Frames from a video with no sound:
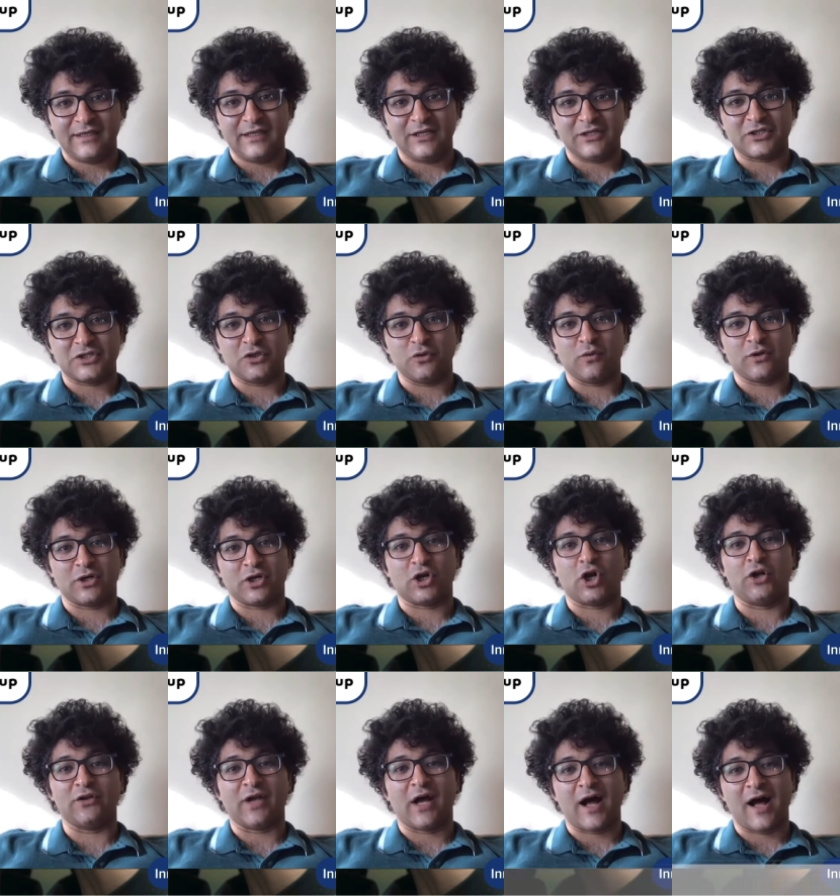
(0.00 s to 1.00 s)
issue what are
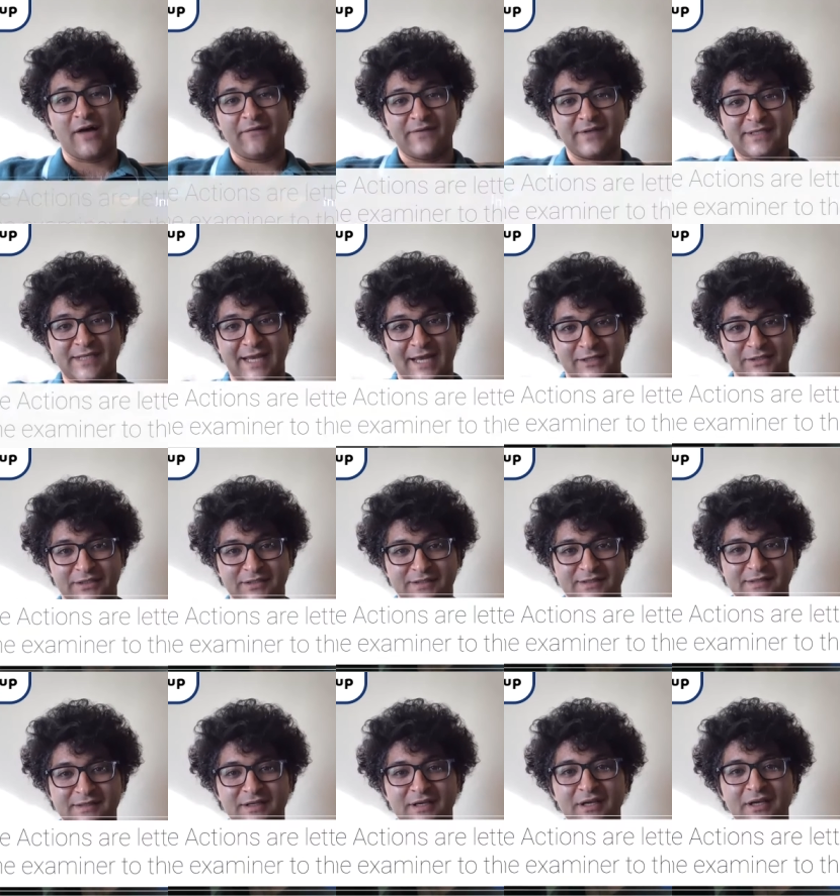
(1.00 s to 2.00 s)
called office
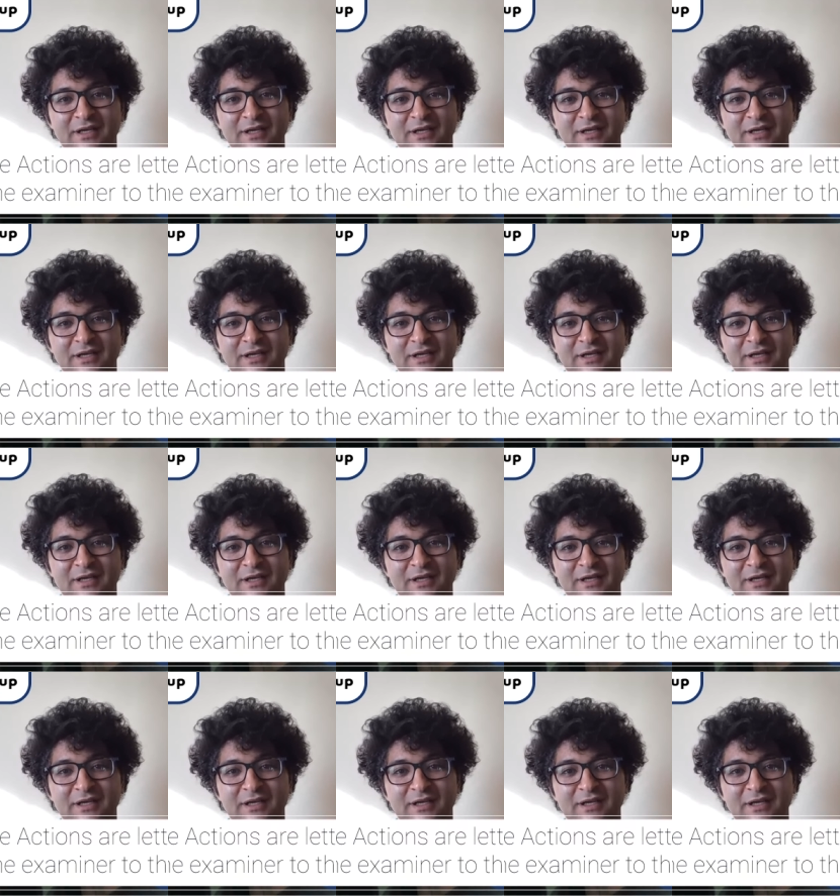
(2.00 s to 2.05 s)
actions.